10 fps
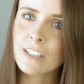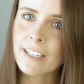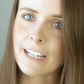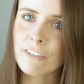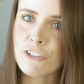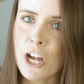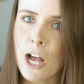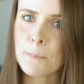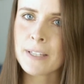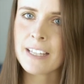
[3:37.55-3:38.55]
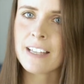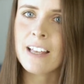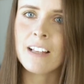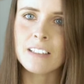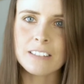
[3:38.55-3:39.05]
kind of choppy
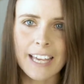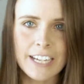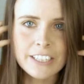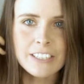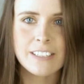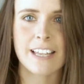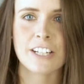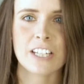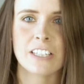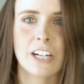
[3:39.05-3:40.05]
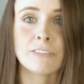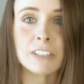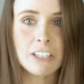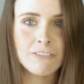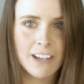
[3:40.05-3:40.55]
layers that just are
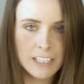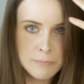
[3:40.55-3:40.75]
really fun,